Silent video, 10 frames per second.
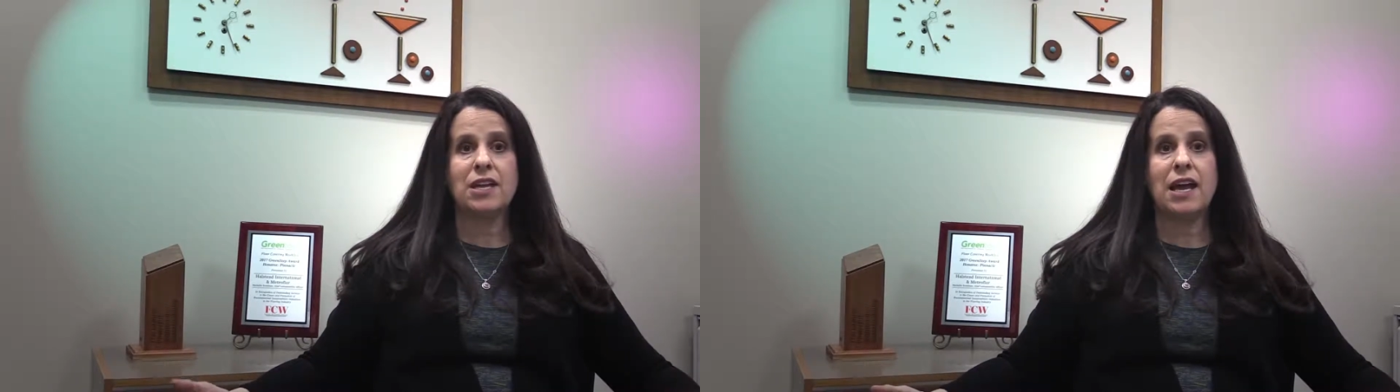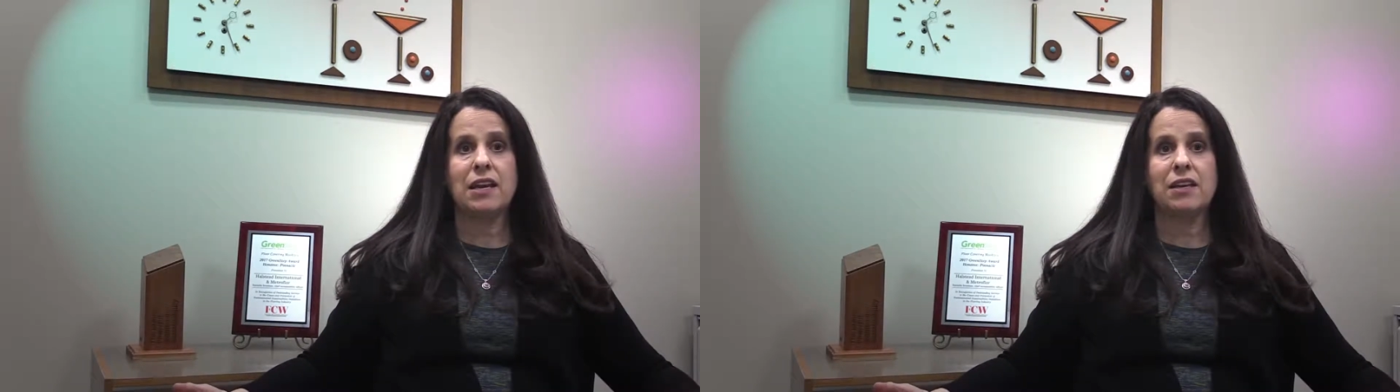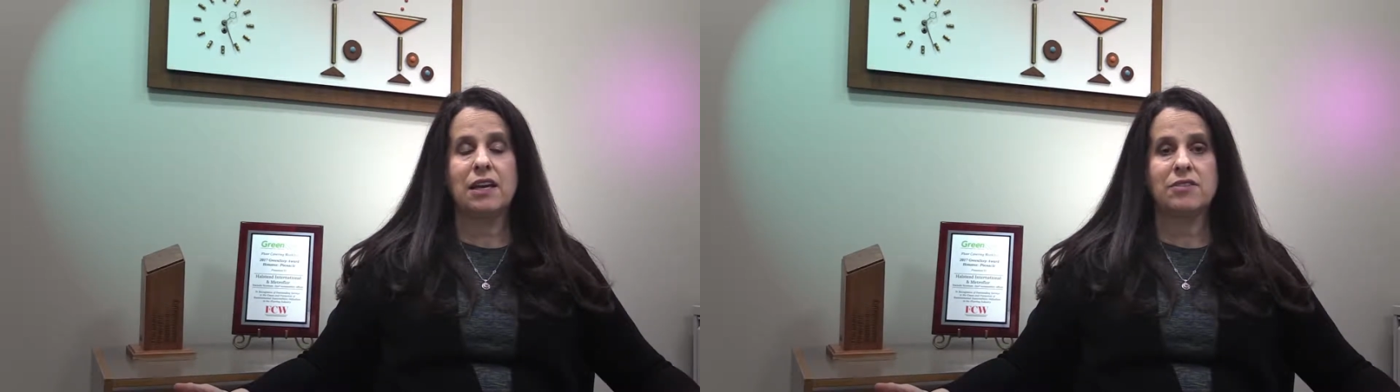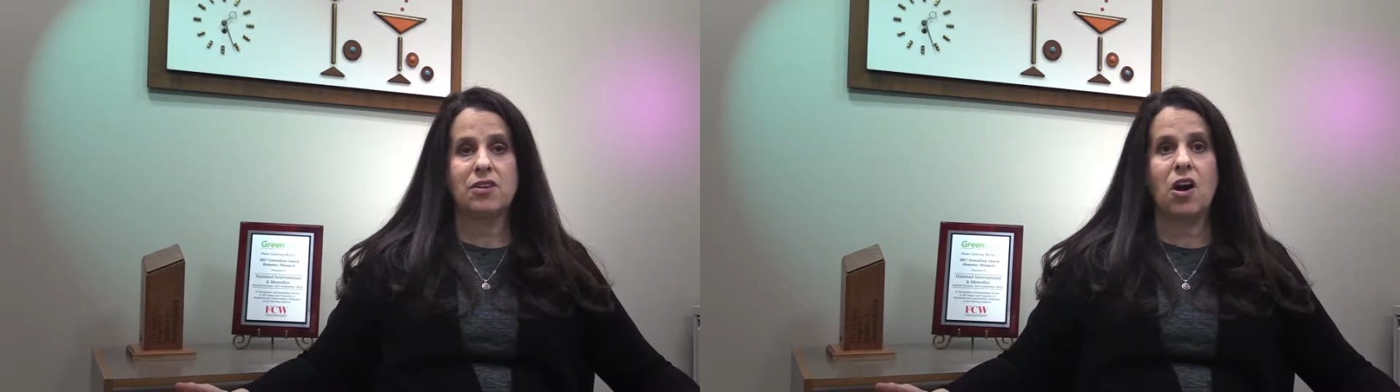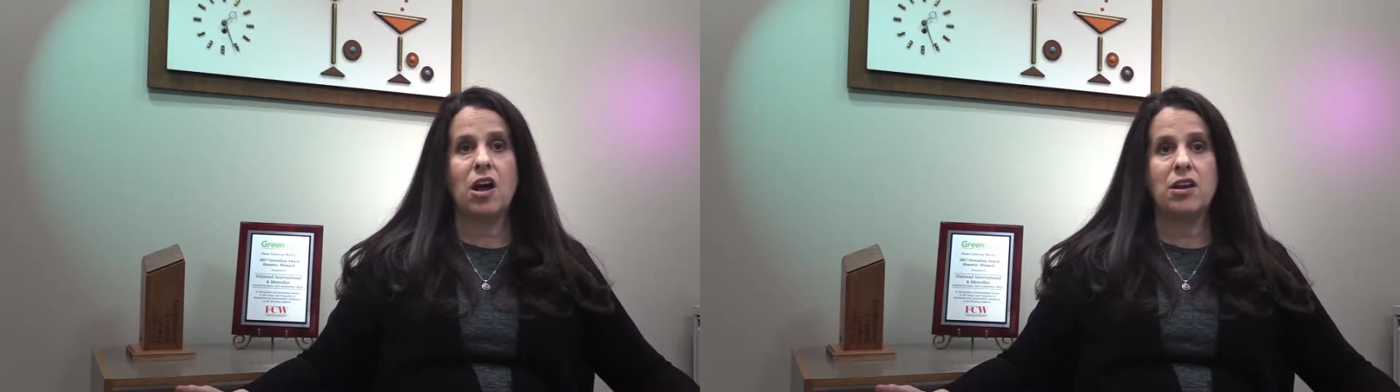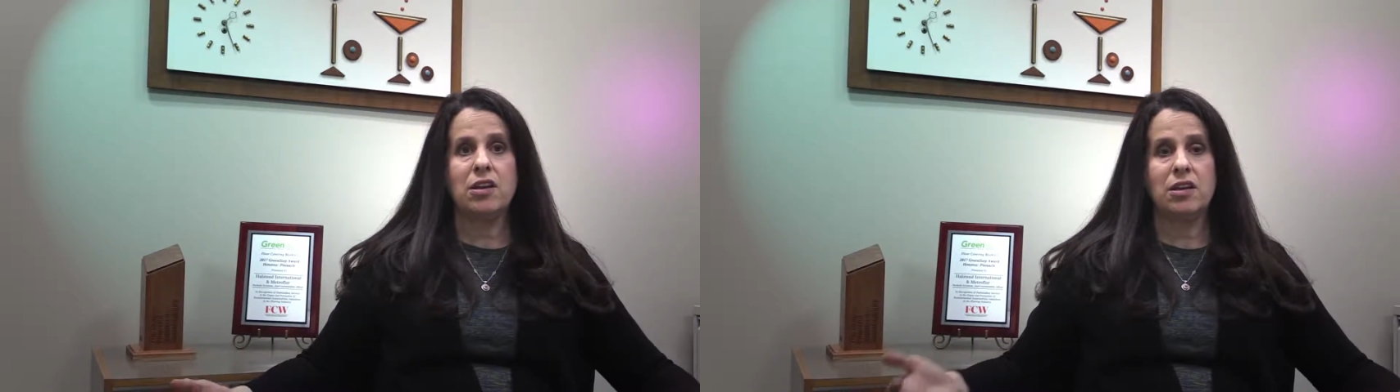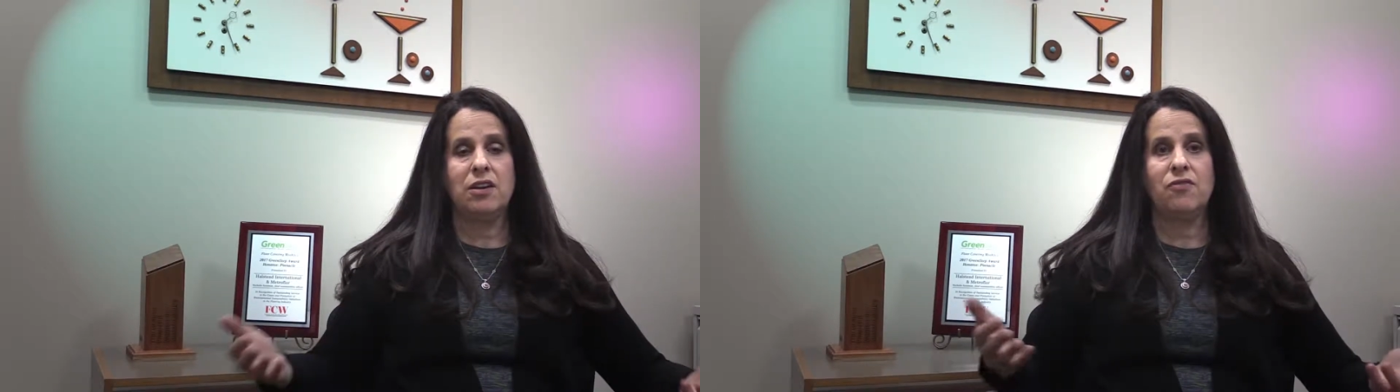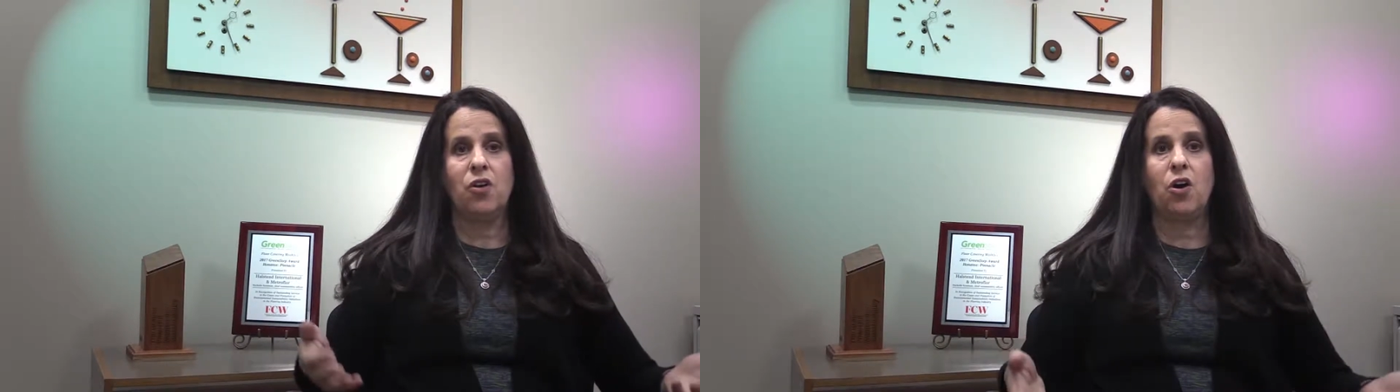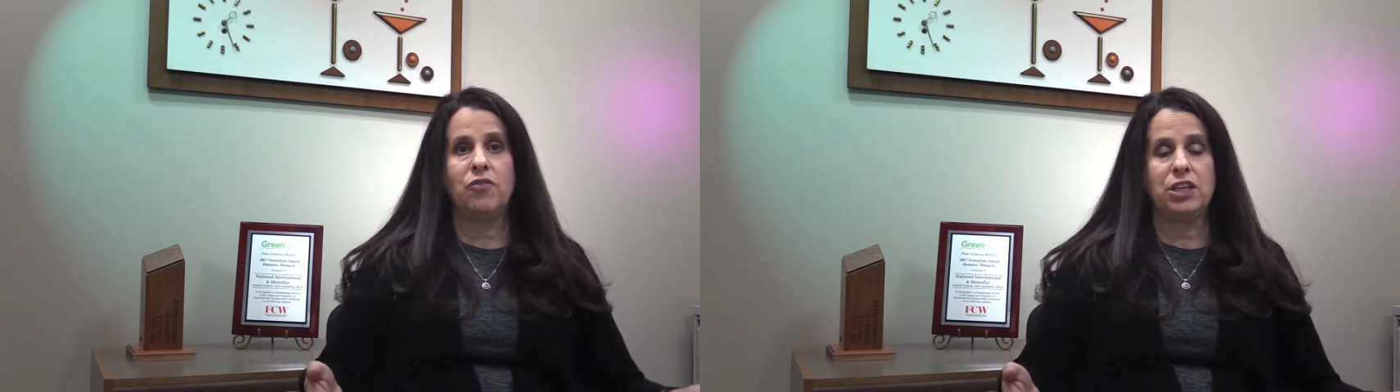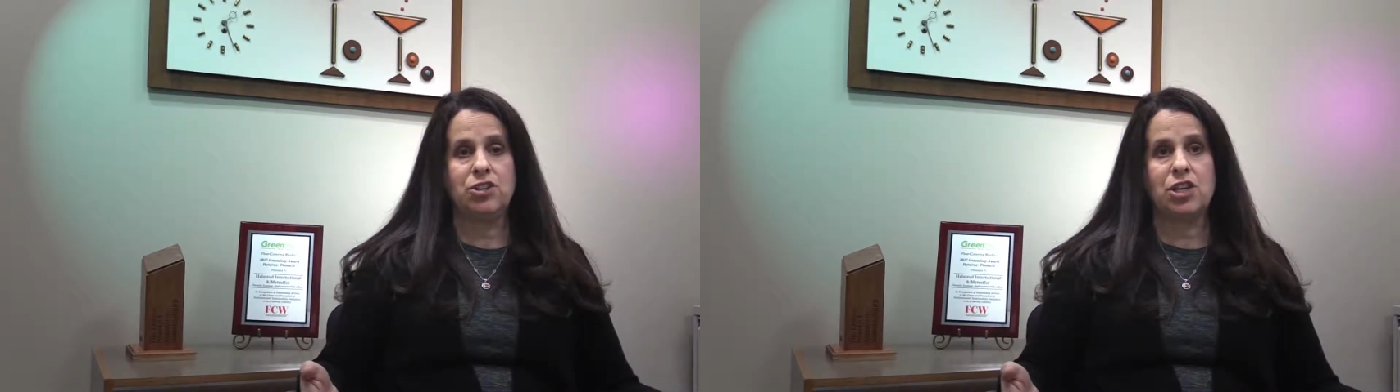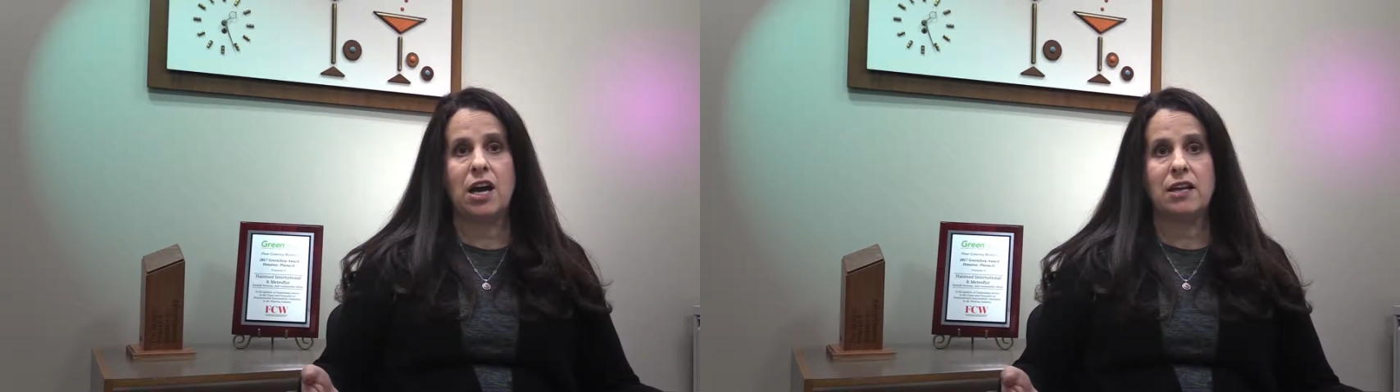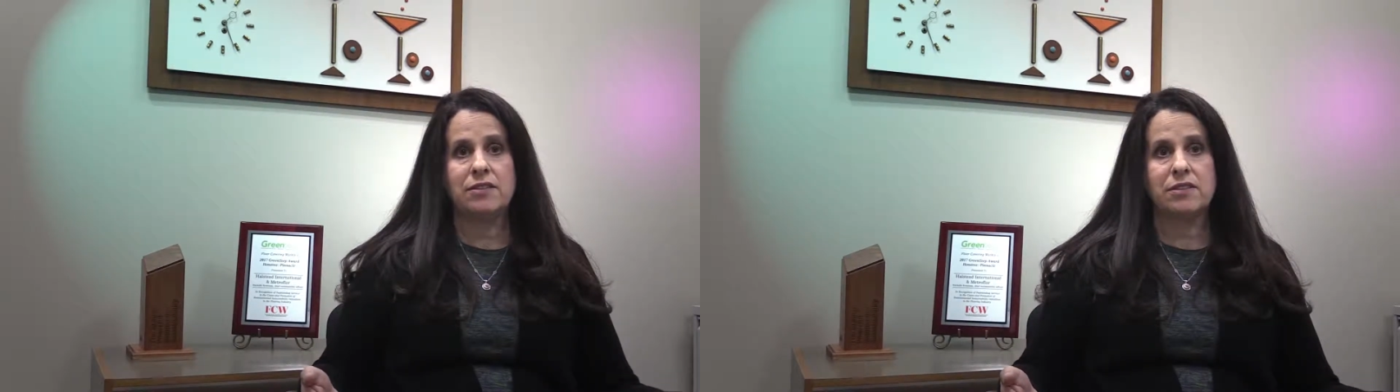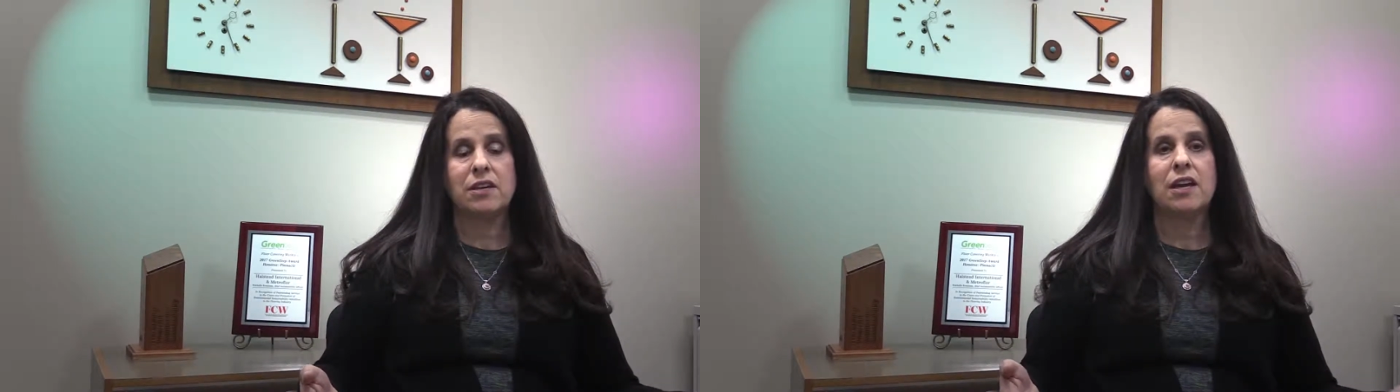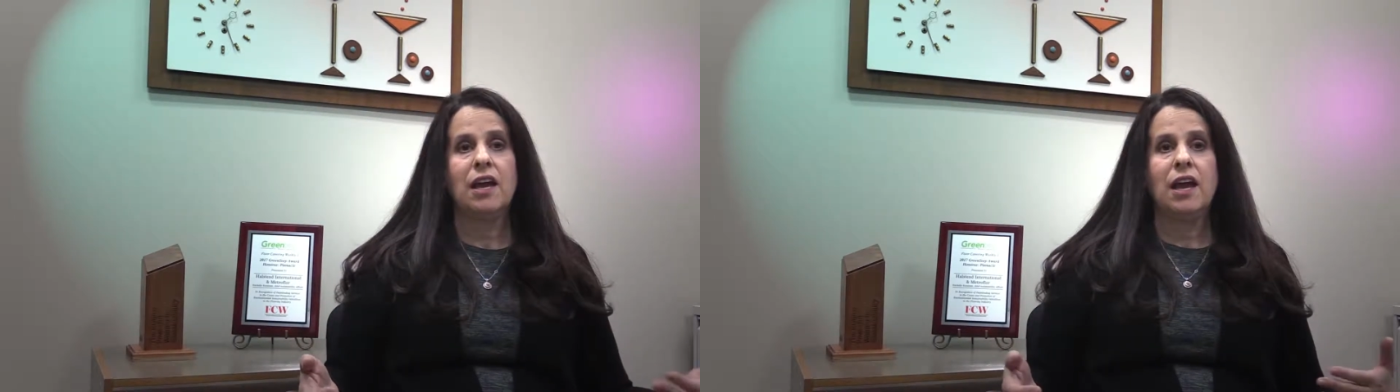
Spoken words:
that has gotten involved in JUST.